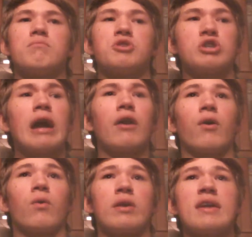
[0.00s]

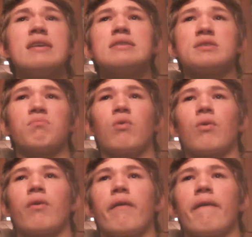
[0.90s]
Shadow, he is
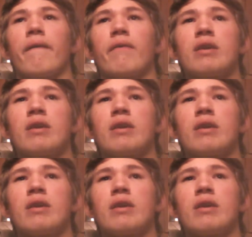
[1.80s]
more.